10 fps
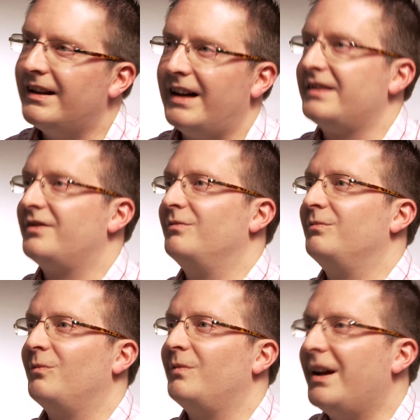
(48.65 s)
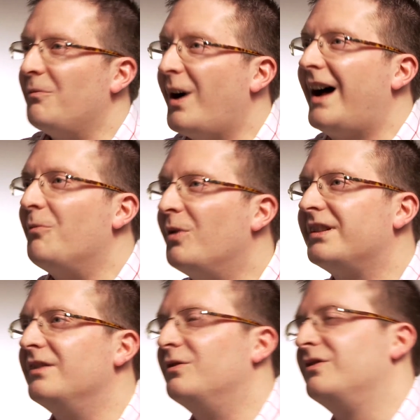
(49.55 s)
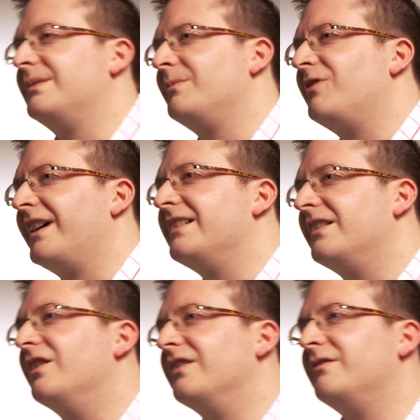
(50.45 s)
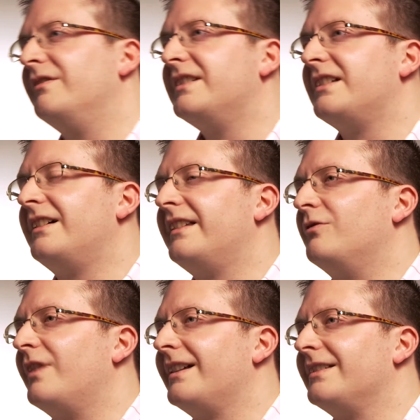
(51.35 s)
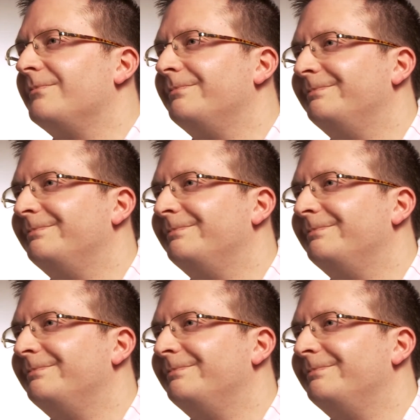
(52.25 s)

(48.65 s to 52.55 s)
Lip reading: I just thought, yeah, wow, what an awesome creator God to have designed all that.